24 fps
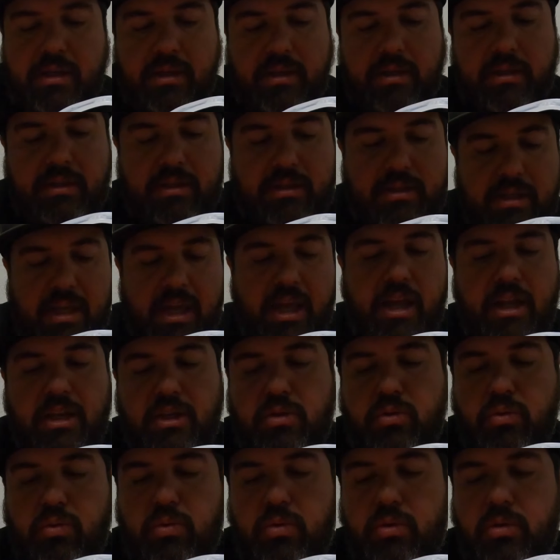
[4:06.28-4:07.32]
scan
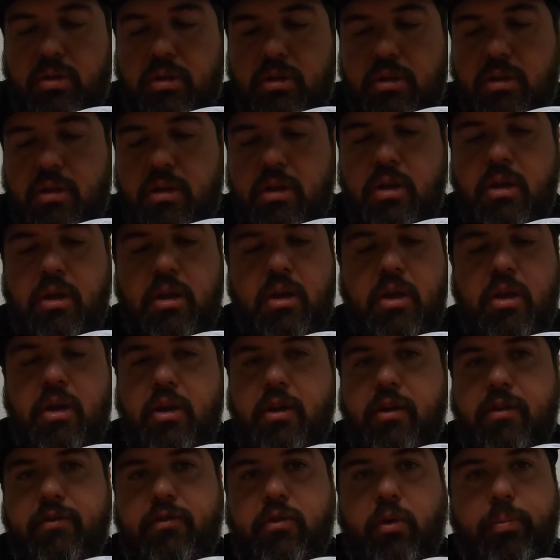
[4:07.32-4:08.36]
tool
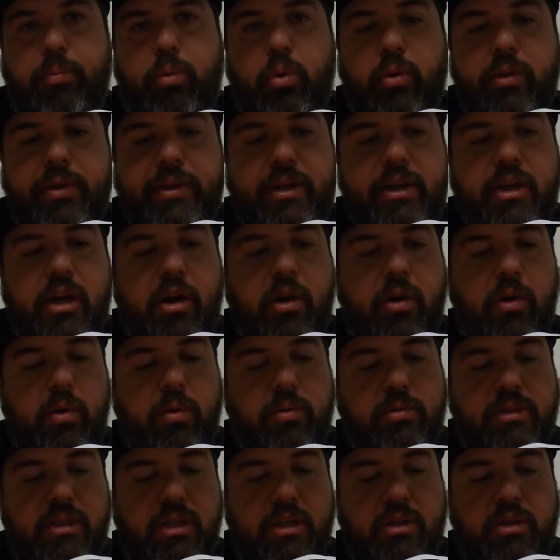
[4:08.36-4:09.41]
for pulling
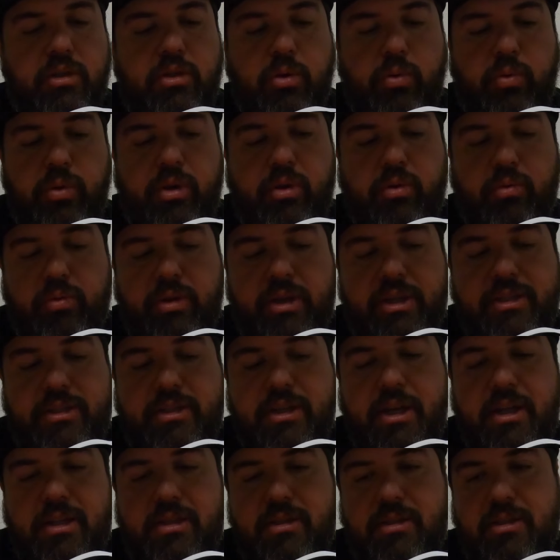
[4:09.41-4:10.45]
codes and doing
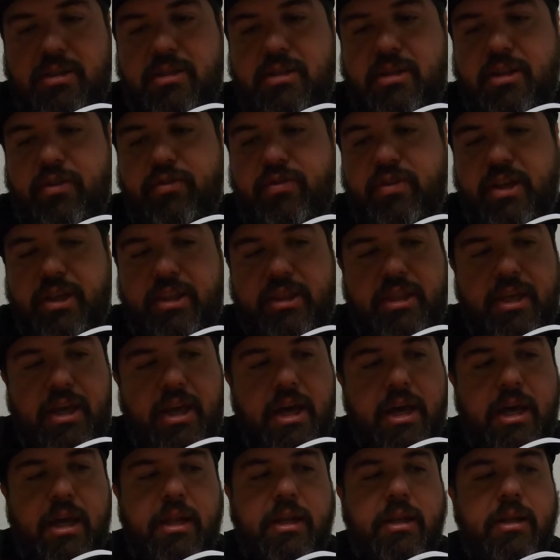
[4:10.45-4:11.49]
resets and stuff like
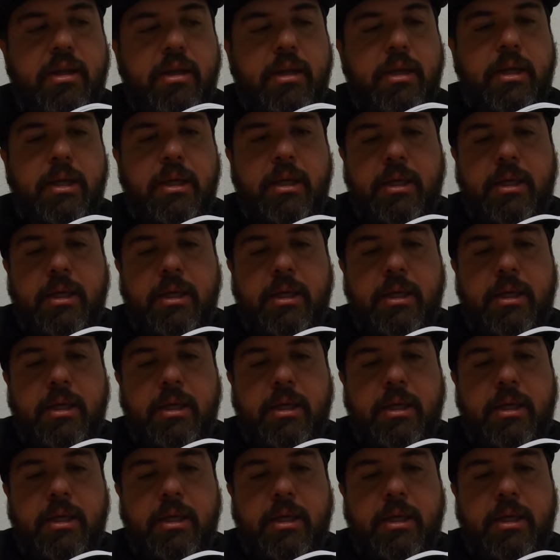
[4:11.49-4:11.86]
that.